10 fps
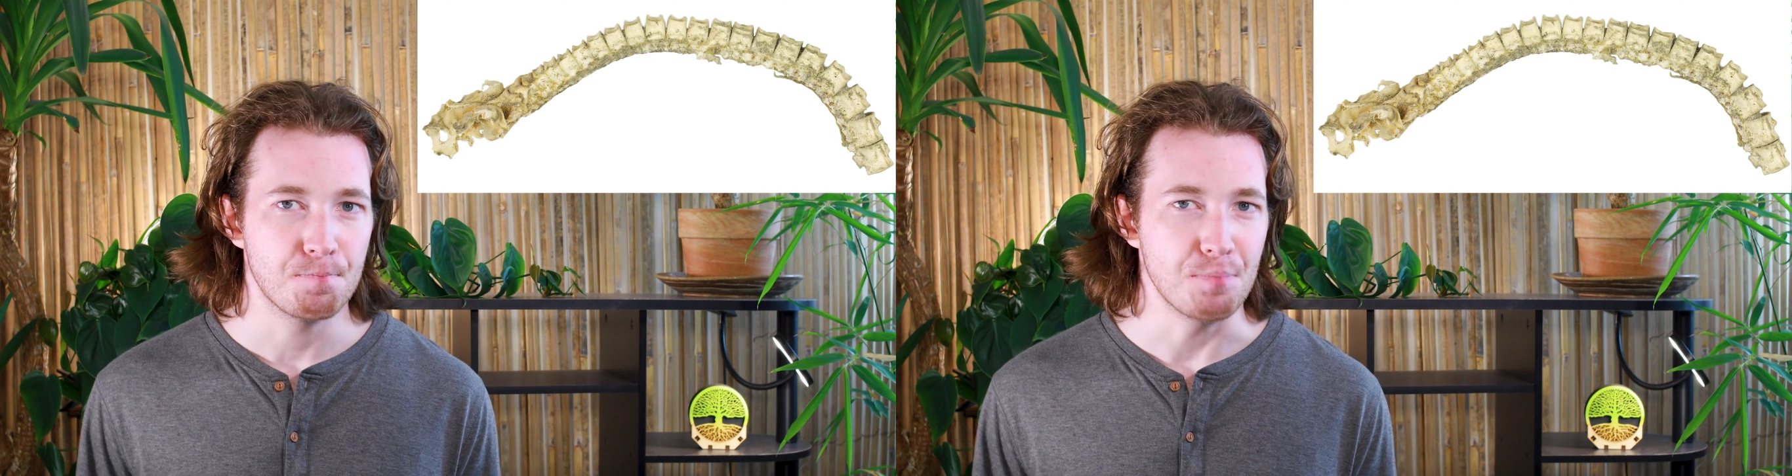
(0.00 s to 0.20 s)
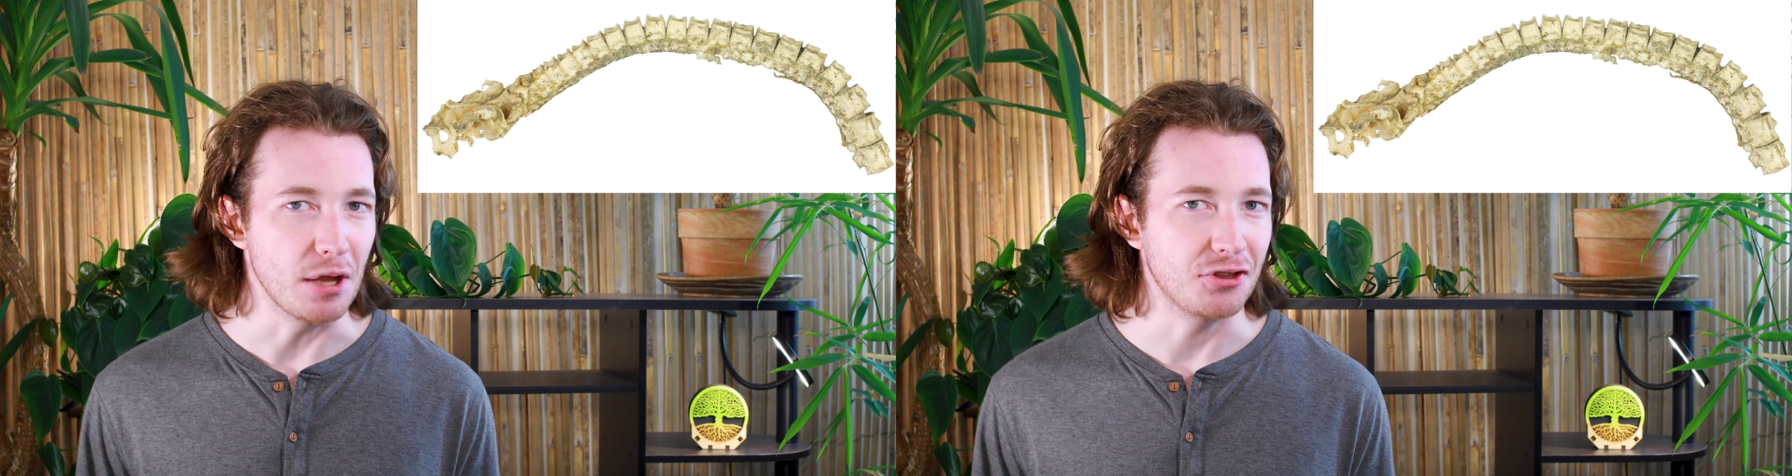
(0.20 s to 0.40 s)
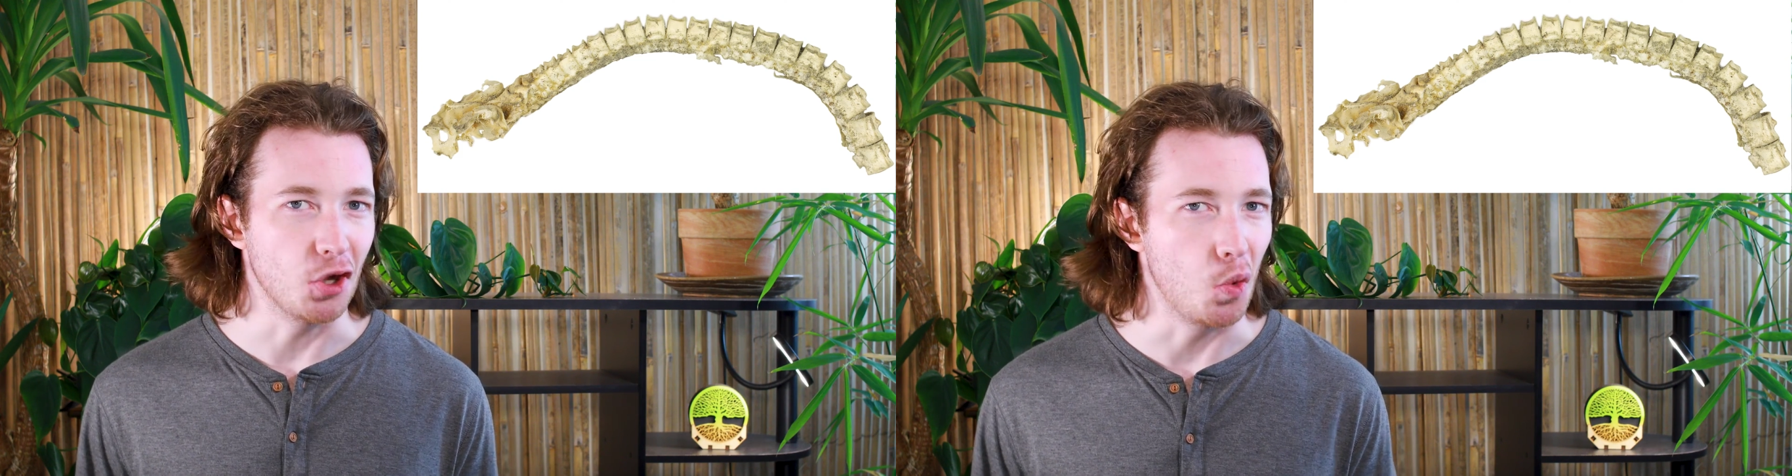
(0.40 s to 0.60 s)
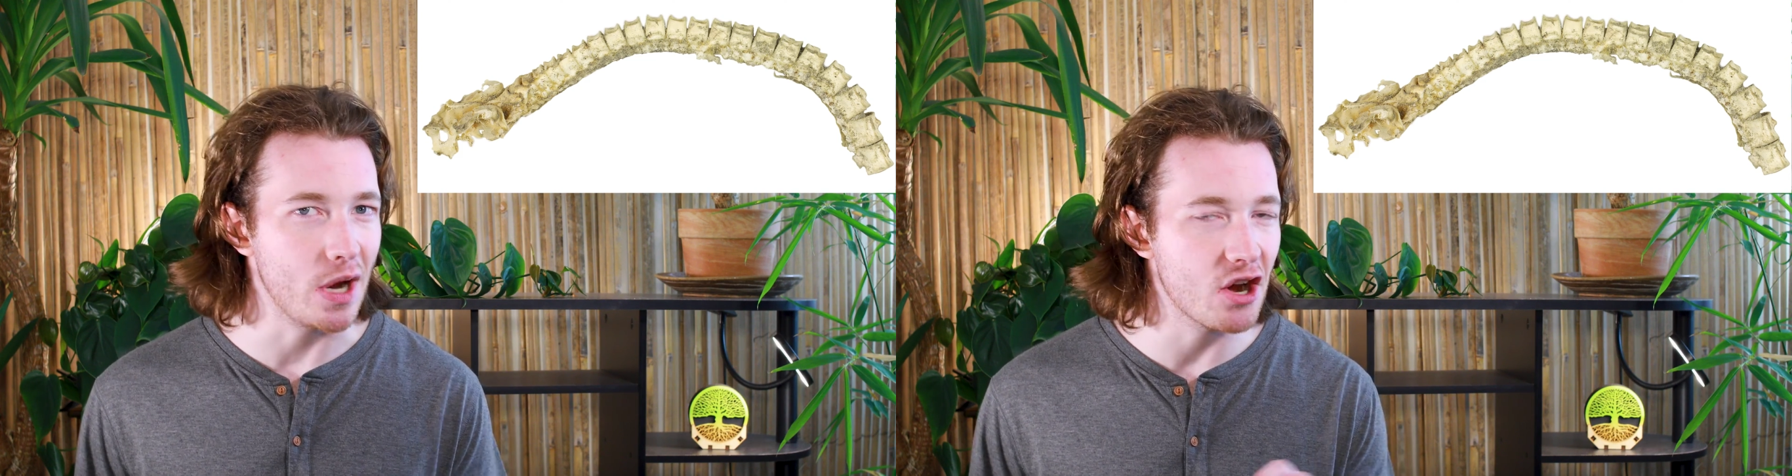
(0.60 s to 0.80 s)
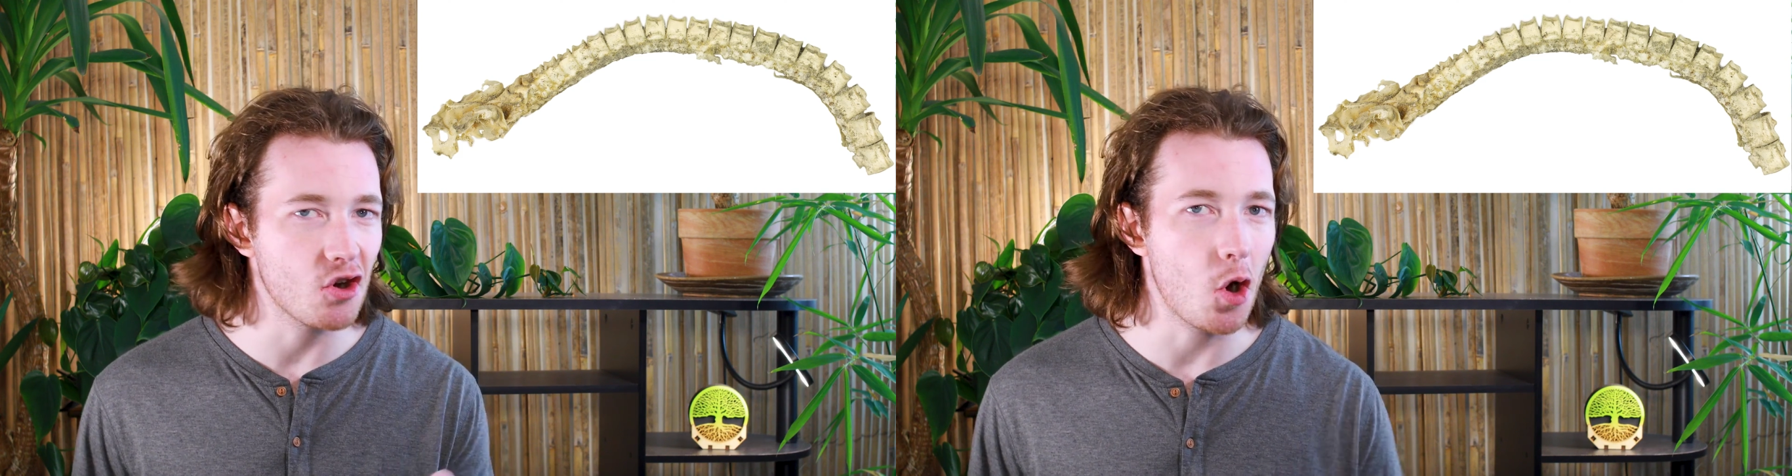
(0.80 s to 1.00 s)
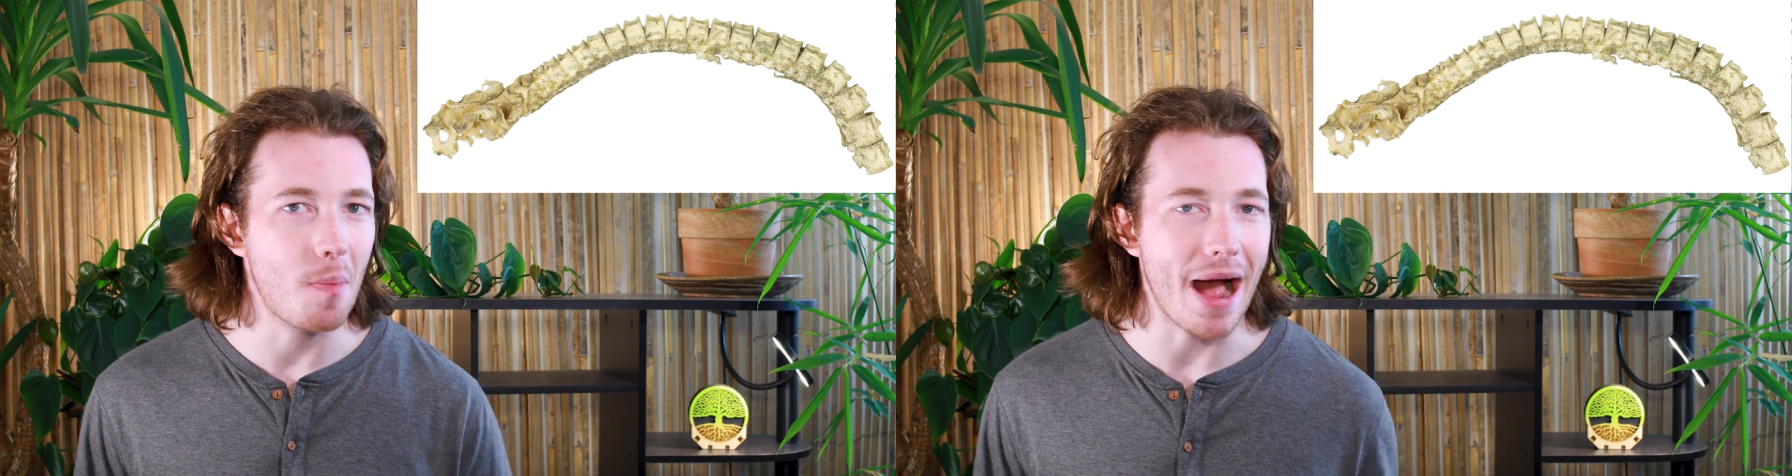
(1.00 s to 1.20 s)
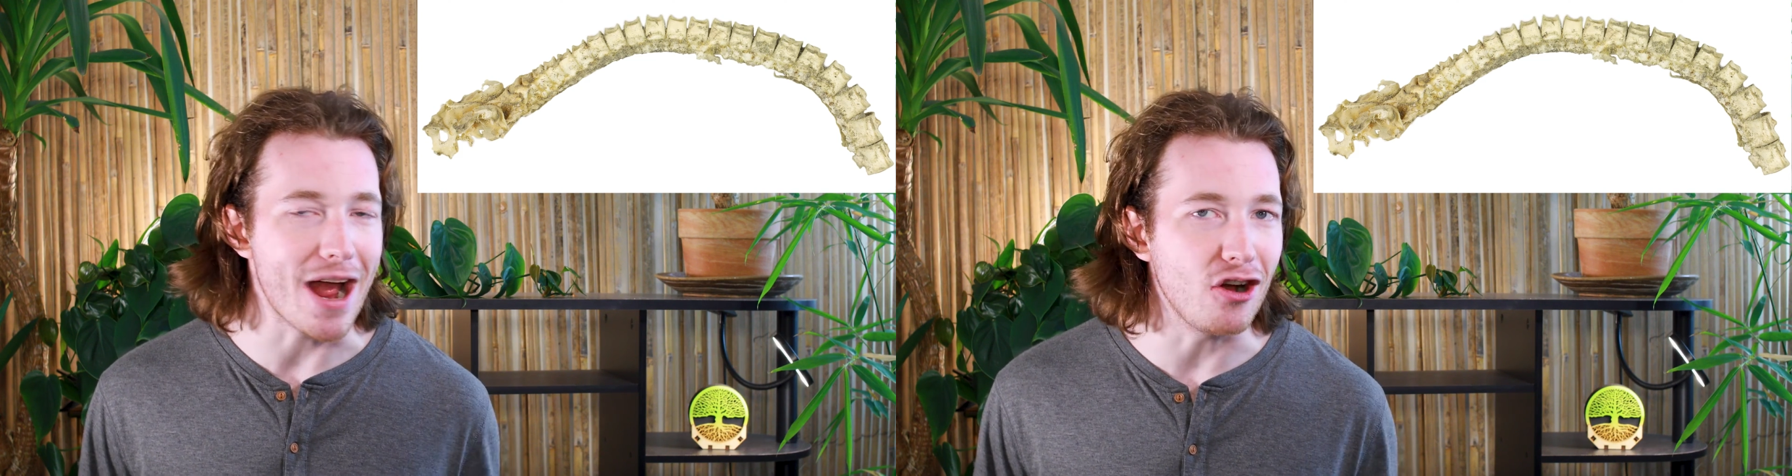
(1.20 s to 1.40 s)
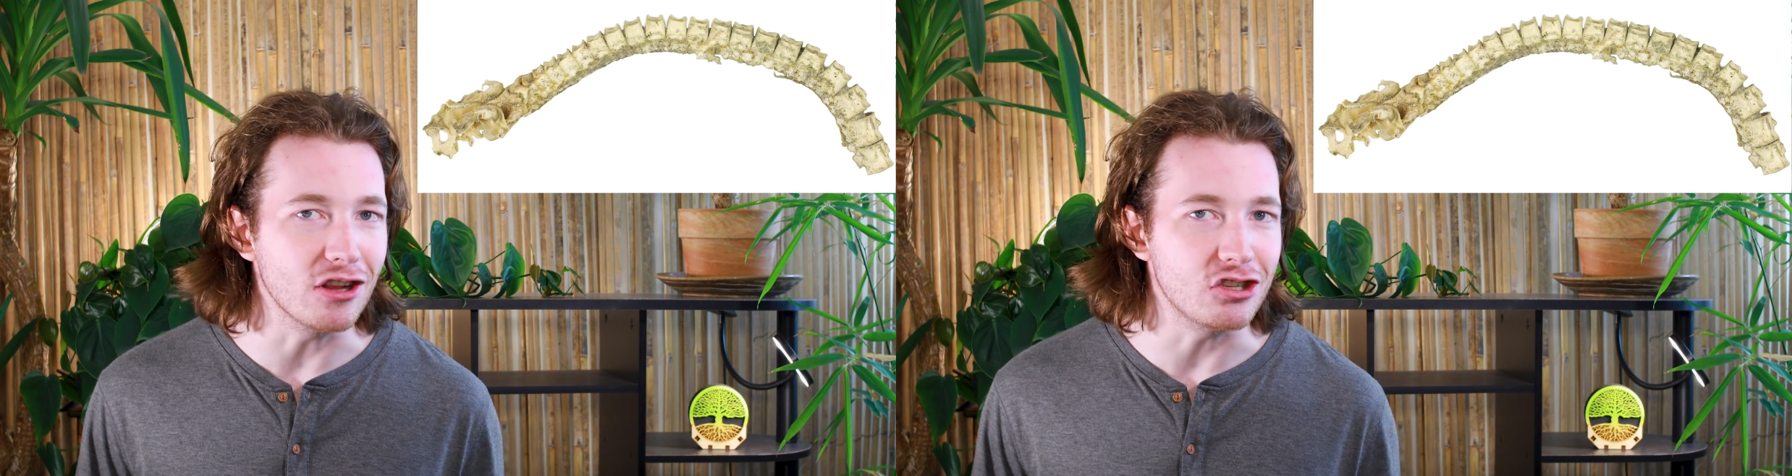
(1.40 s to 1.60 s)
But the weirdo
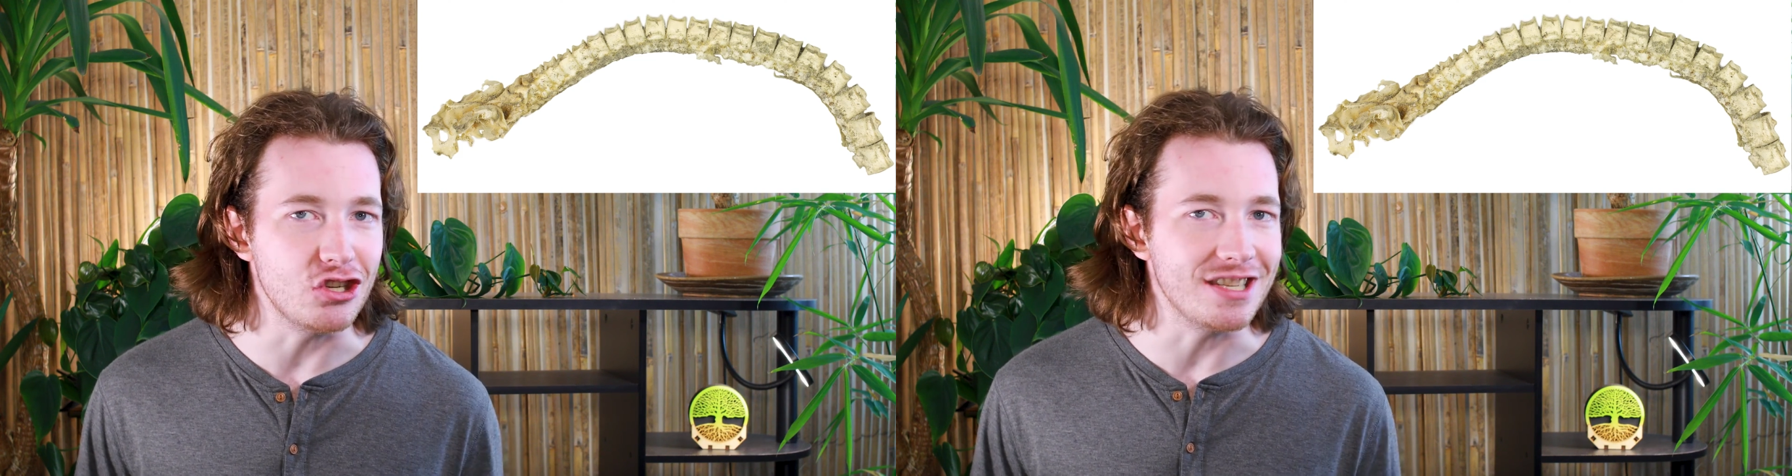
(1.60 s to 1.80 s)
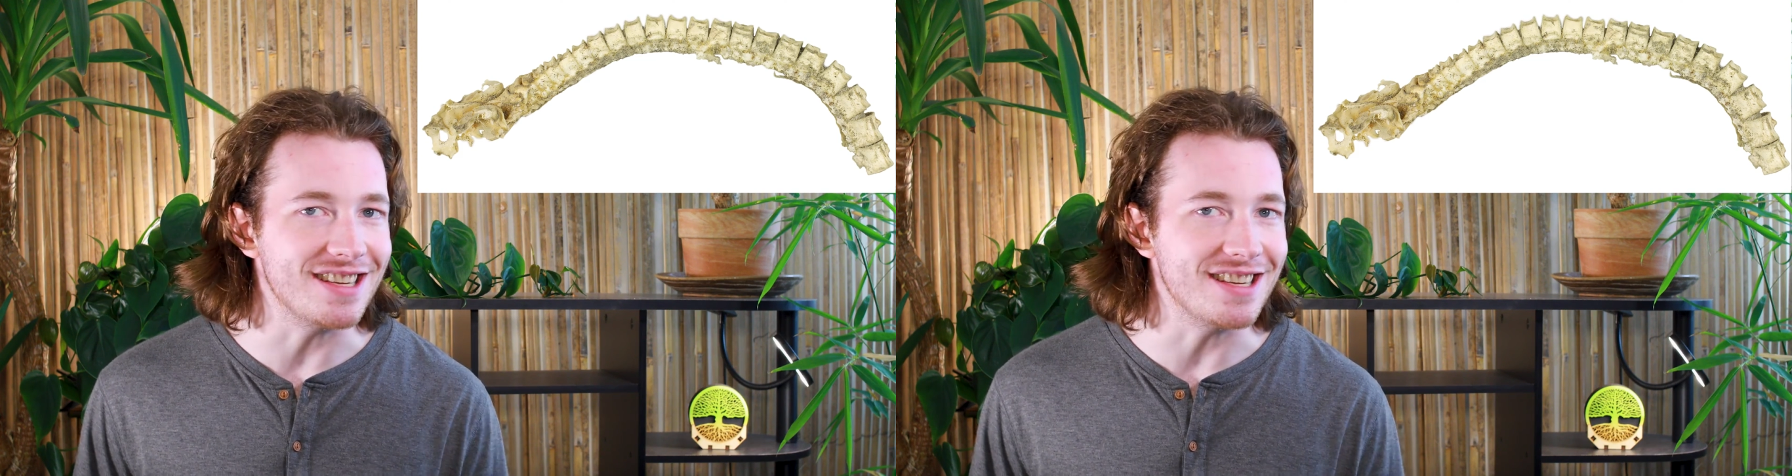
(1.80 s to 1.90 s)
biology